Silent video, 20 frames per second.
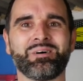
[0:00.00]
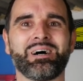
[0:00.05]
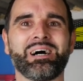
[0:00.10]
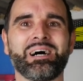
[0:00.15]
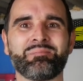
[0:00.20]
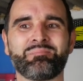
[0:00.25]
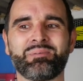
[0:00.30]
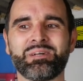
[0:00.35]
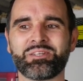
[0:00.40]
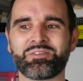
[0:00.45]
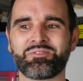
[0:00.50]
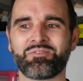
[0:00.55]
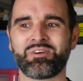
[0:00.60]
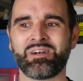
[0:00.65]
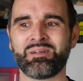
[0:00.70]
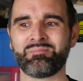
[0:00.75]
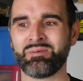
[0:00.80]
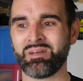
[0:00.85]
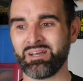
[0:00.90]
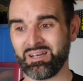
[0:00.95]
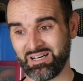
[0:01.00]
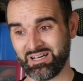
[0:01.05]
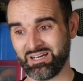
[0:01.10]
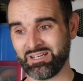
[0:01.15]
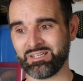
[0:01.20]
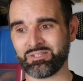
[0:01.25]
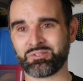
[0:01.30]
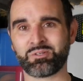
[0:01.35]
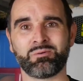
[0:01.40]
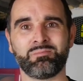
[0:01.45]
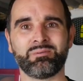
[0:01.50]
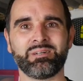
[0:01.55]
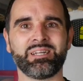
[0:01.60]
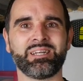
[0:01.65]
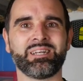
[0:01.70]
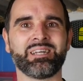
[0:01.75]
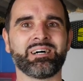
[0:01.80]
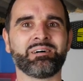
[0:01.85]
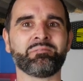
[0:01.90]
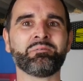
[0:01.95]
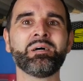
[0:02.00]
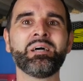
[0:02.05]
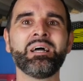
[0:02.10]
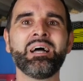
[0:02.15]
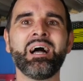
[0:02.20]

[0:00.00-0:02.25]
high pitch for him, and he's coming in now.